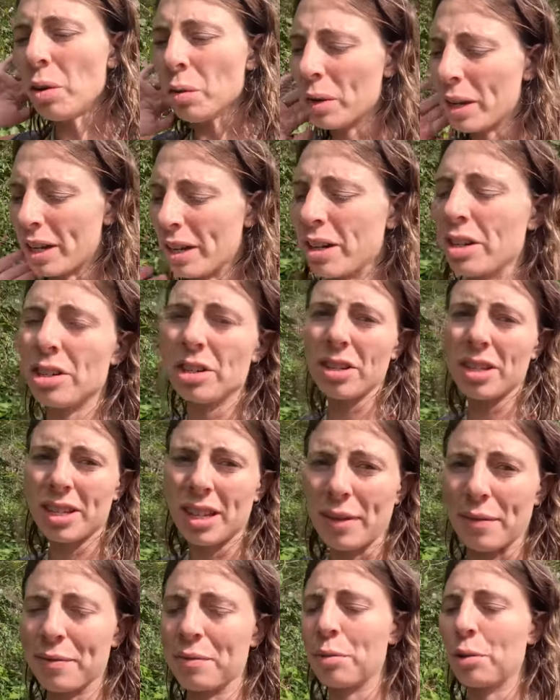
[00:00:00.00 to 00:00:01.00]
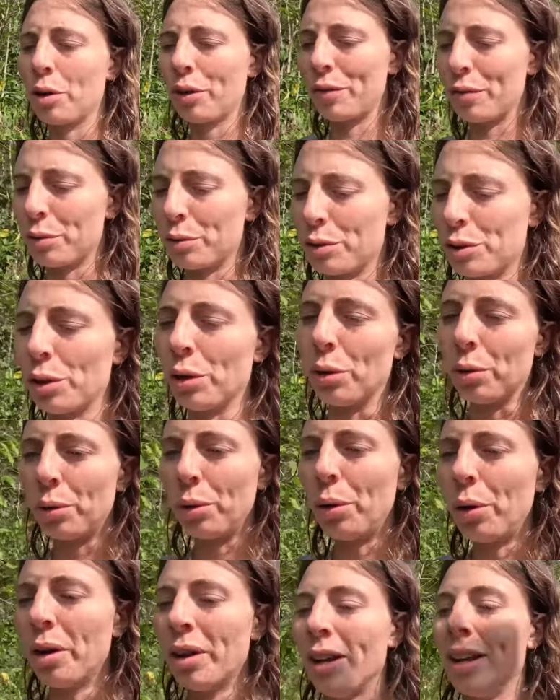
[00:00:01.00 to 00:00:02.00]
we're going to do the Seven Waterfalls
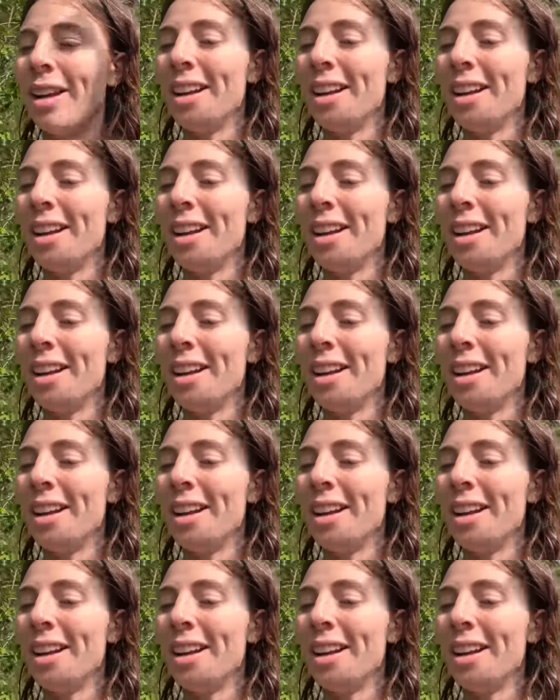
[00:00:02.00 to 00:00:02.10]
tour